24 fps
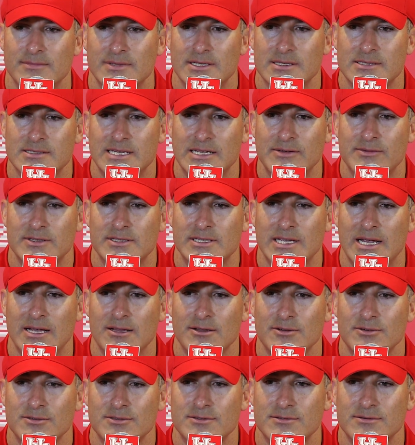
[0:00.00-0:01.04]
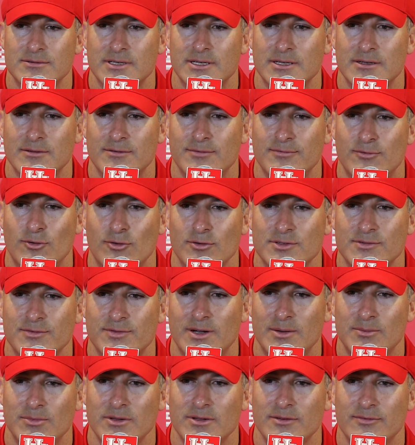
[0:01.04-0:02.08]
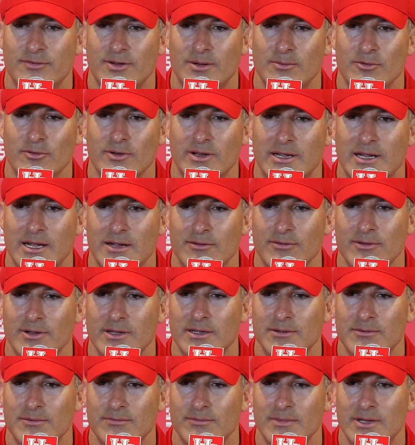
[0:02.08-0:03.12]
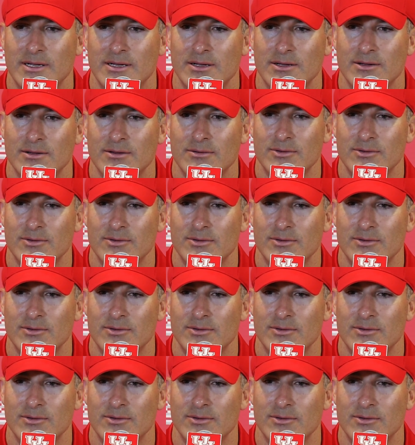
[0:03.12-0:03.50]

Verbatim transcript: uh, Stephen Taylor's uh, forced fumble and fumble recovery uh,